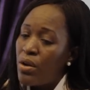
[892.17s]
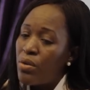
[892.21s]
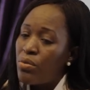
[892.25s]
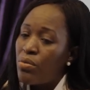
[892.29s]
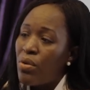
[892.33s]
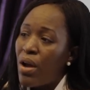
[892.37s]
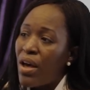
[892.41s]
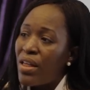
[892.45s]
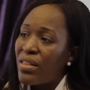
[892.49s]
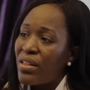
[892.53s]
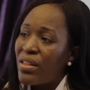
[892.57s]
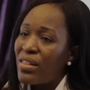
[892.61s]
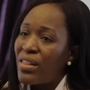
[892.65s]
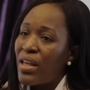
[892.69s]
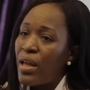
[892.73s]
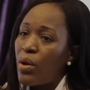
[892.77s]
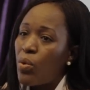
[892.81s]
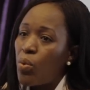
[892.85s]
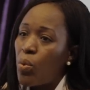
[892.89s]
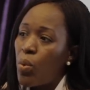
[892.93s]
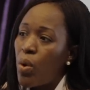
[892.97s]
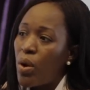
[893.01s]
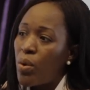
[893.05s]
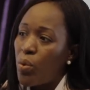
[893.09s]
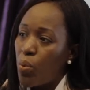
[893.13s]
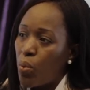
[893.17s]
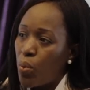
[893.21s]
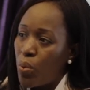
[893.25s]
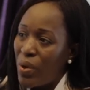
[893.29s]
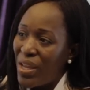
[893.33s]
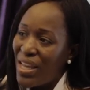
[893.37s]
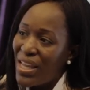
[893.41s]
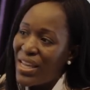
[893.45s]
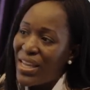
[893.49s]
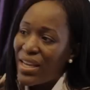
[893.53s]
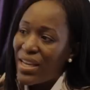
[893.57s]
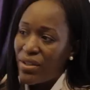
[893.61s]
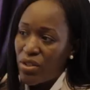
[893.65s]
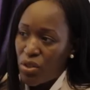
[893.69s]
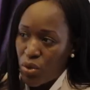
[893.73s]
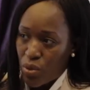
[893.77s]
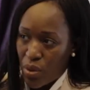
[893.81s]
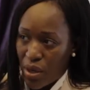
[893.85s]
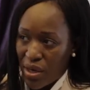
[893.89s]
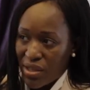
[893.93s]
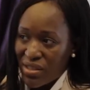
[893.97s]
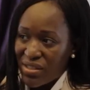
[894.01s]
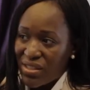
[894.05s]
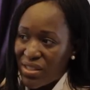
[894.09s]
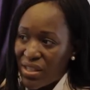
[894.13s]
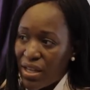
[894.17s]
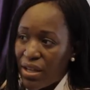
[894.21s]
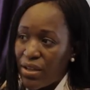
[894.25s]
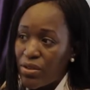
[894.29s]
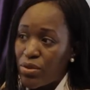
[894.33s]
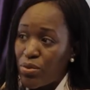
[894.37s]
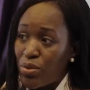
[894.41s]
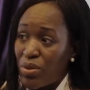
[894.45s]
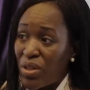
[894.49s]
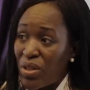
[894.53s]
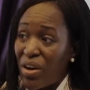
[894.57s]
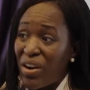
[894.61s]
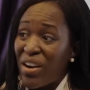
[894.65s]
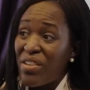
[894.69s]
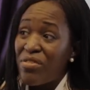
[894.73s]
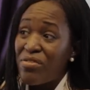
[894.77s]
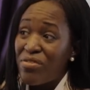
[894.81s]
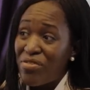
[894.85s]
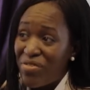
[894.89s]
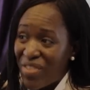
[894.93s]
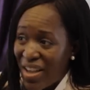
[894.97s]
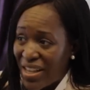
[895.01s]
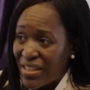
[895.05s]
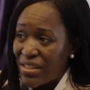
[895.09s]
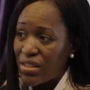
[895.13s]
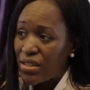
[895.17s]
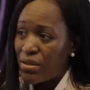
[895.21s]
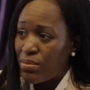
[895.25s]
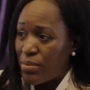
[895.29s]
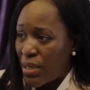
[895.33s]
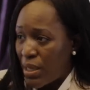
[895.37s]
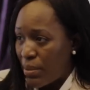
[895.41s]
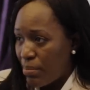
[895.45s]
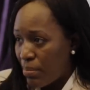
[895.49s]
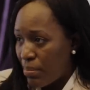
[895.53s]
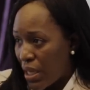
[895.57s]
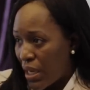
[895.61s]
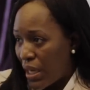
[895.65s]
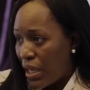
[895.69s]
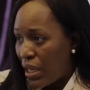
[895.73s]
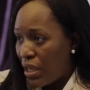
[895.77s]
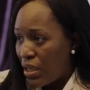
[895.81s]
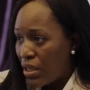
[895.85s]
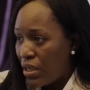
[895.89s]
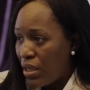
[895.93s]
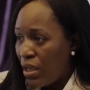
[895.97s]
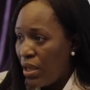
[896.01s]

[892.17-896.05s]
rather than what we can do ourselves with our investment money.